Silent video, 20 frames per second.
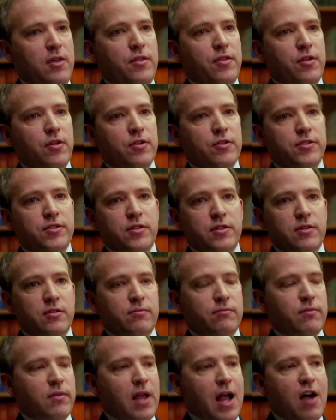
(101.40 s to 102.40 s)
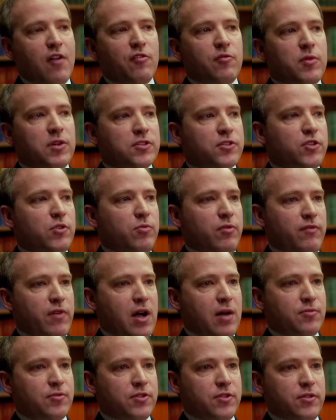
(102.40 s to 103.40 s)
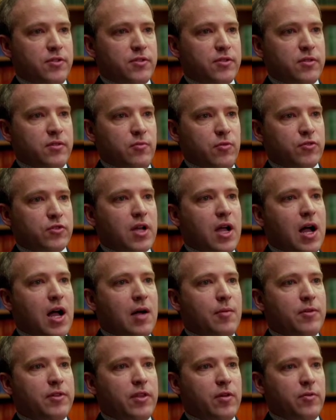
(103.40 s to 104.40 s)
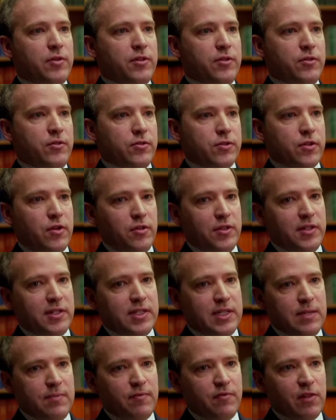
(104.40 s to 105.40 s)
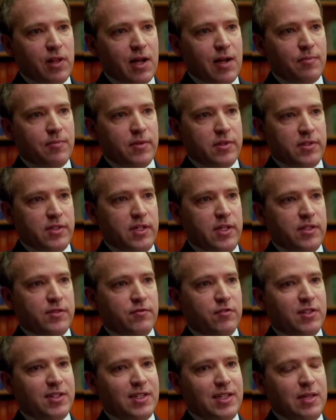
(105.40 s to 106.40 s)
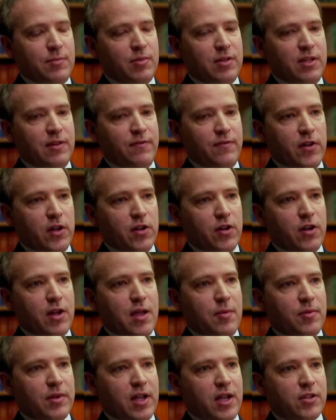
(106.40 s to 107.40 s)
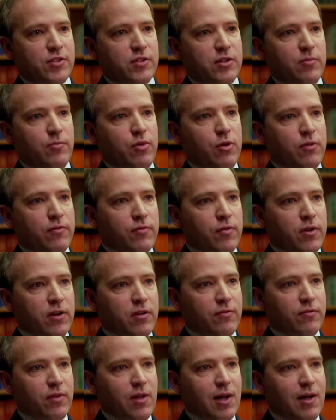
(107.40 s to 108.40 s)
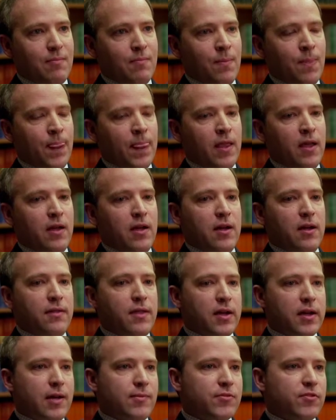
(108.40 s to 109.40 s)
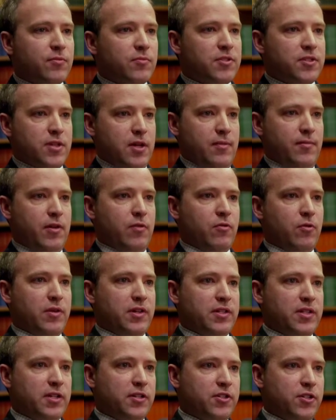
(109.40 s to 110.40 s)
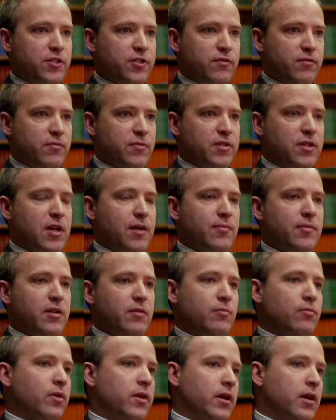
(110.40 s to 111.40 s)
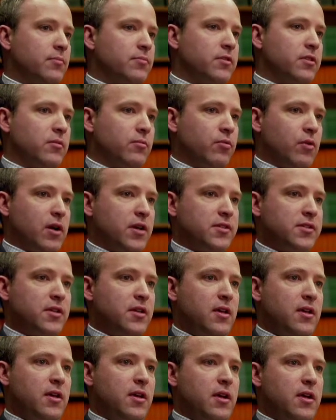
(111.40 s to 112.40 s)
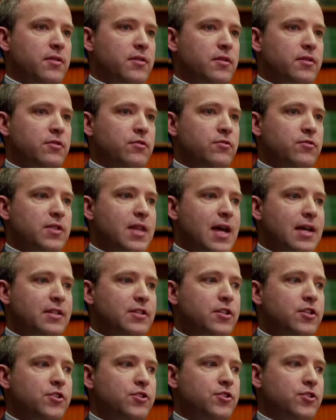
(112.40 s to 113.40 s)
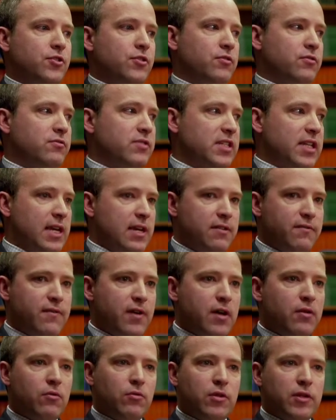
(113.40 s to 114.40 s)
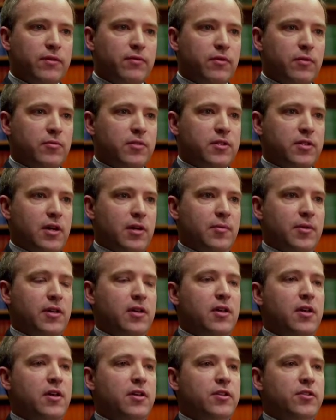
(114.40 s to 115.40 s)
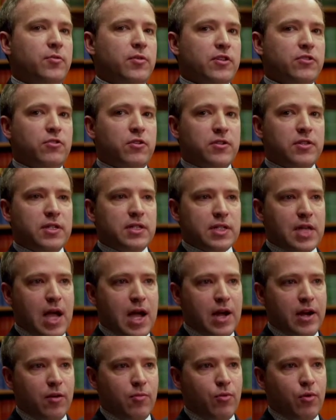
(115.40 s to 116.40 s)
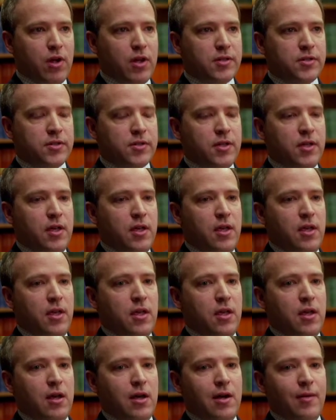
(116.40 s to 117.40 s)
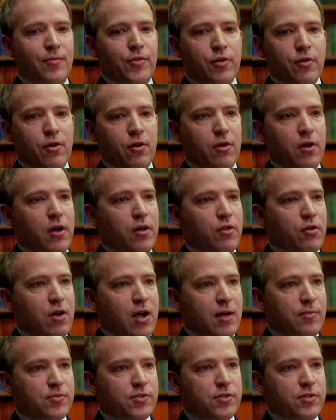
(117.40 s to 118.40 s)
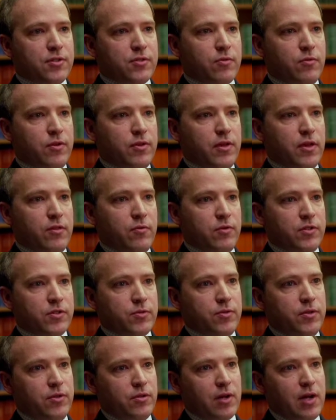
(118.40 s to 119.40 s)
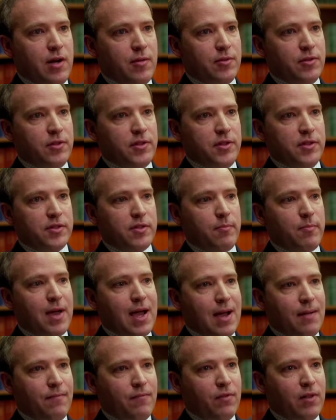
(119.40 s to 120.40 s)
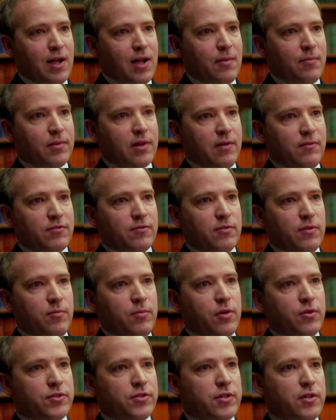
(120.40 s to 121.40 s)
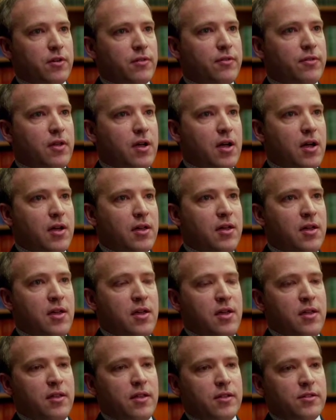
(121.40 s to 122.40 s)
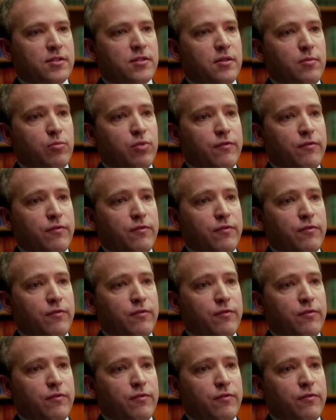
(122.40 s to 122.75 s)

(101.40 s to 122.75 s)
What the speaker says: There's an alphabet soup of options. The most common that we do is called a deep flap. That stands for deep inferior epigastric perforator flap. And that comes from the tummy, where we can take tissue from the tummy and bring it up to the breast, and then use that tissue, skin and fat only from the tummy, to reconstruct the entire breast. There are other options. One of the other ones we do commonly is a pap flap. It comes from the posterior thigh. That's a